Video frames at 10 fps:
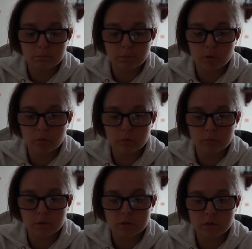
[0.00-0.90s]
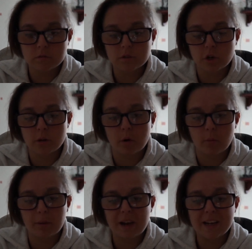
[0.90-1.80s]
Boom. So show you my
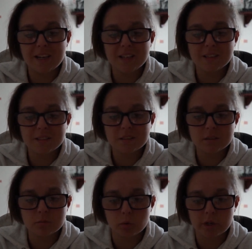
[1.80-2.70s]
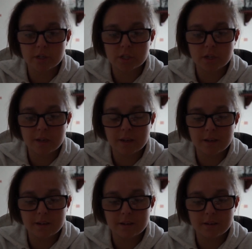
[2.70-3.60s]
playlists, which
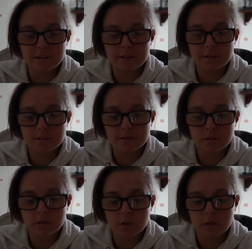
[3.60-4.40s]
is